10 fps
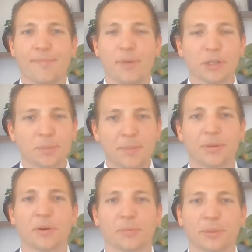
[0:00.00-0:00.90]
Most
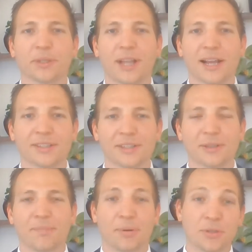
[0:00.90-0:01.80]
people don't realize
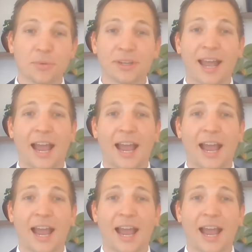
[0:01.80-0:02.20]
this, but you could